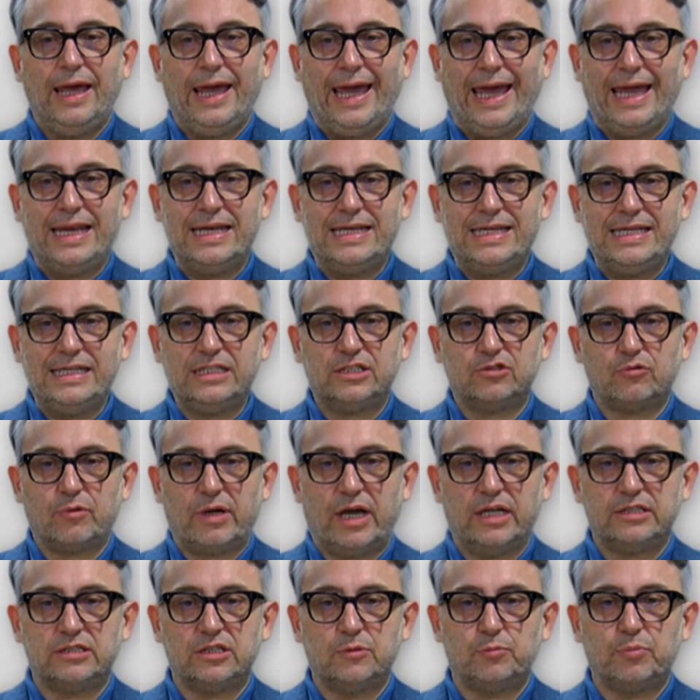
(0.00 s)
and these
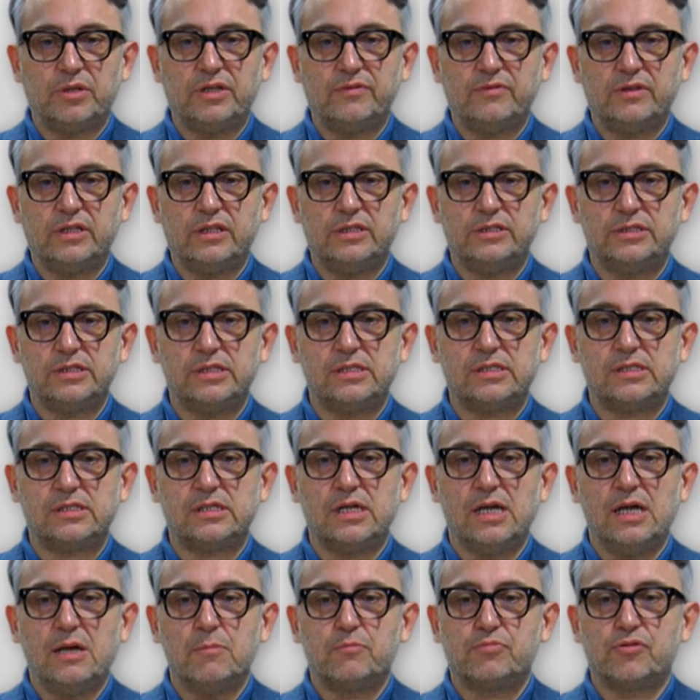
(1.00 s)
rights and privileges
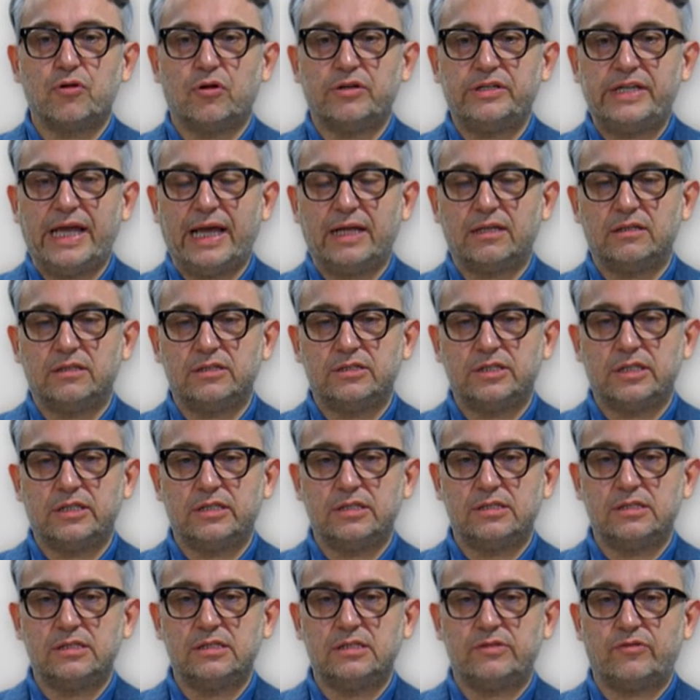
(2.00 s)
protect the
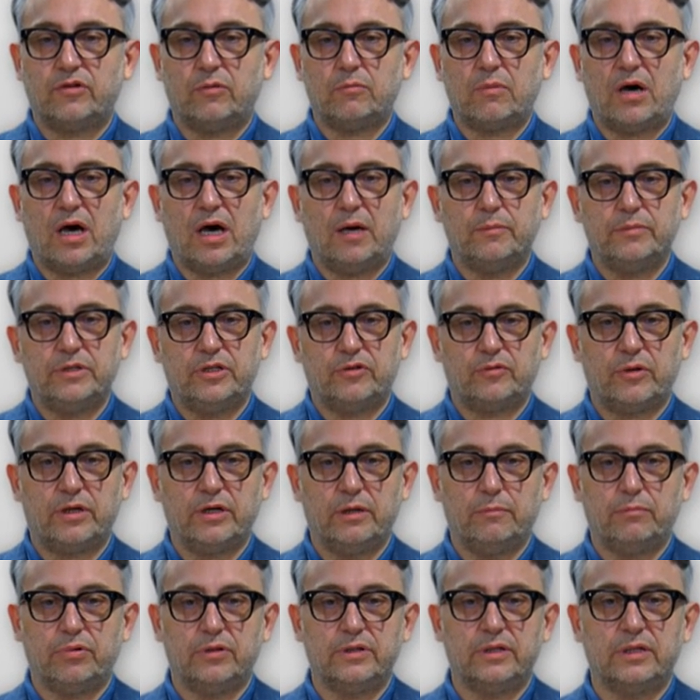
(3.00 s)
citizens from
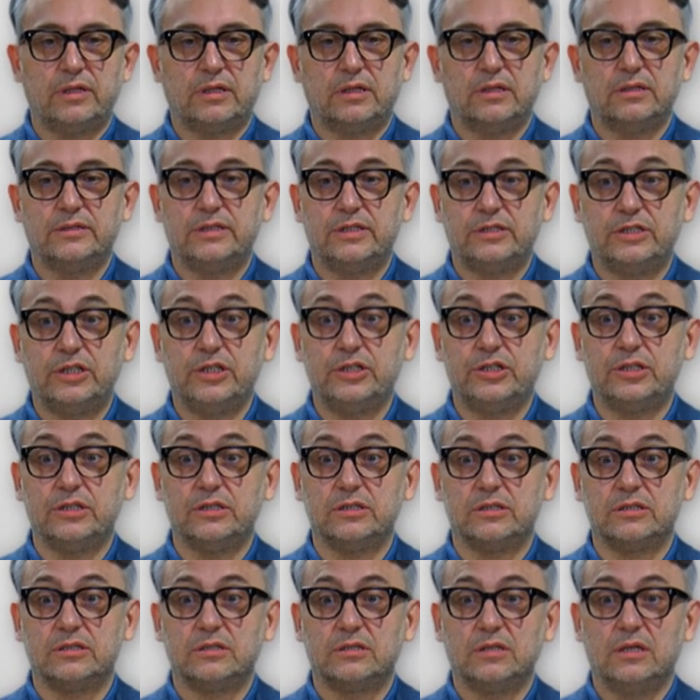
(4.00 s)
arbitrary political
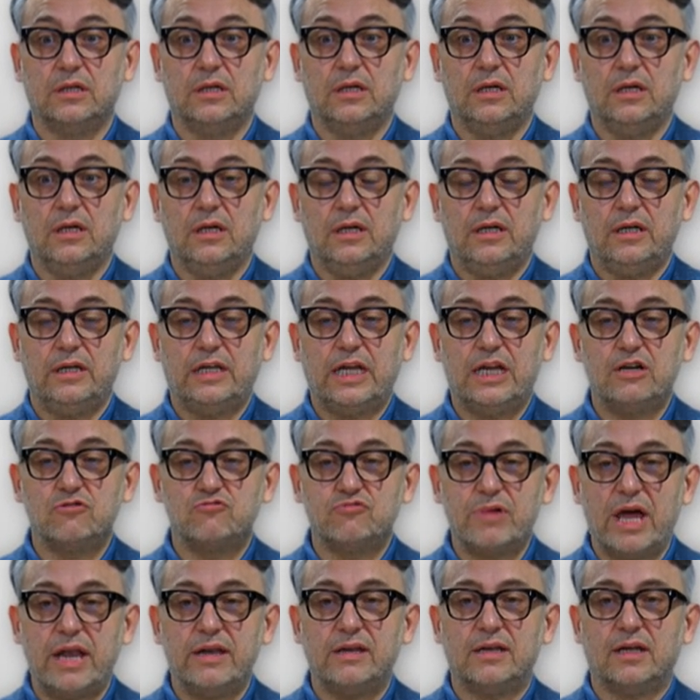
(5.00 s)
decisions they
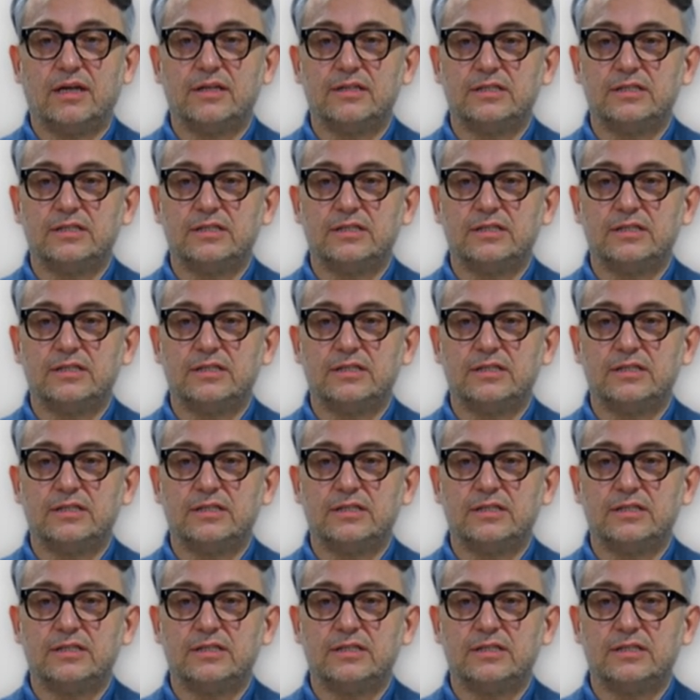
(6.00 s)
render the